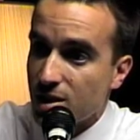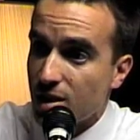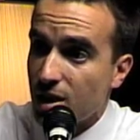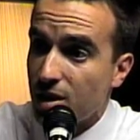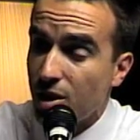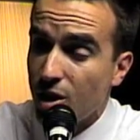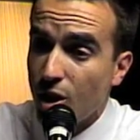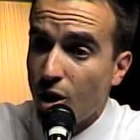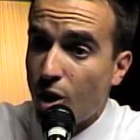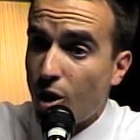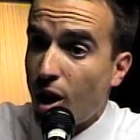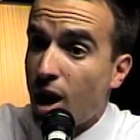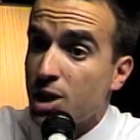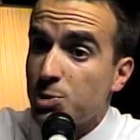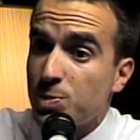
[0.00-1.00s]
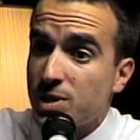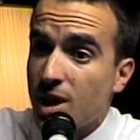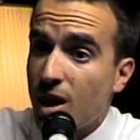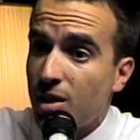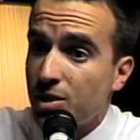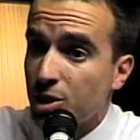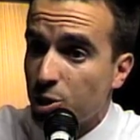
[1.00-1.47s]
And then our
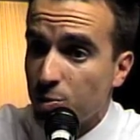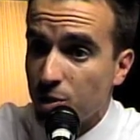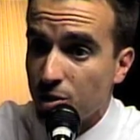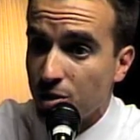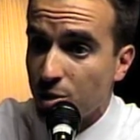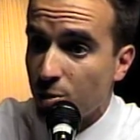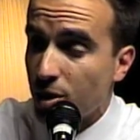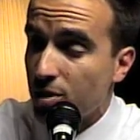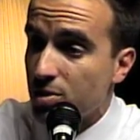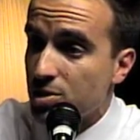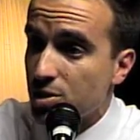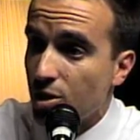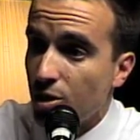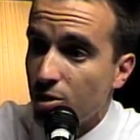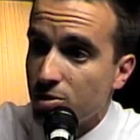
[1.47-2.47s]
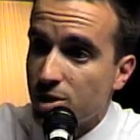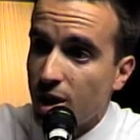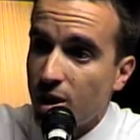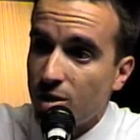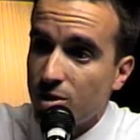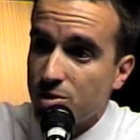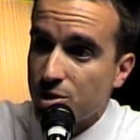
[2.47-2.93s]
hospitality community, whether it's the
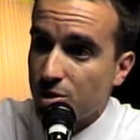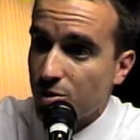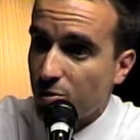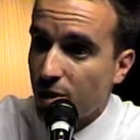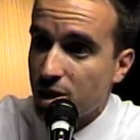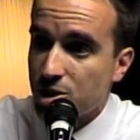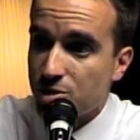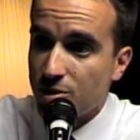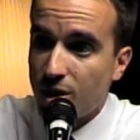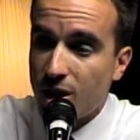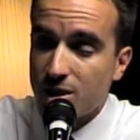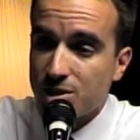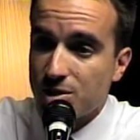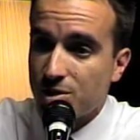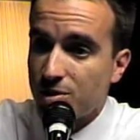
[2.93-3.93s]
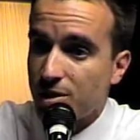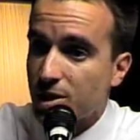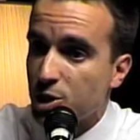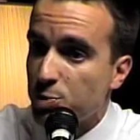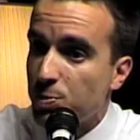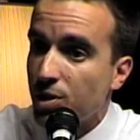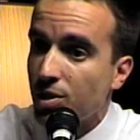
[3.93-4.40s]
hotels or the restaurants, they're an
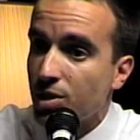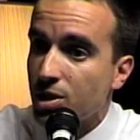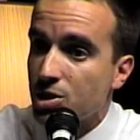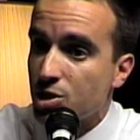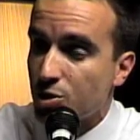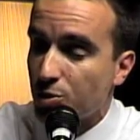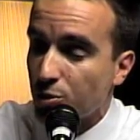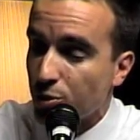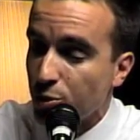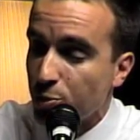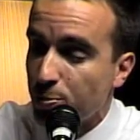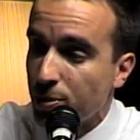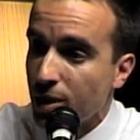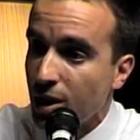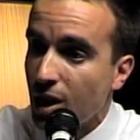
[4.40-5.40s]
experienced group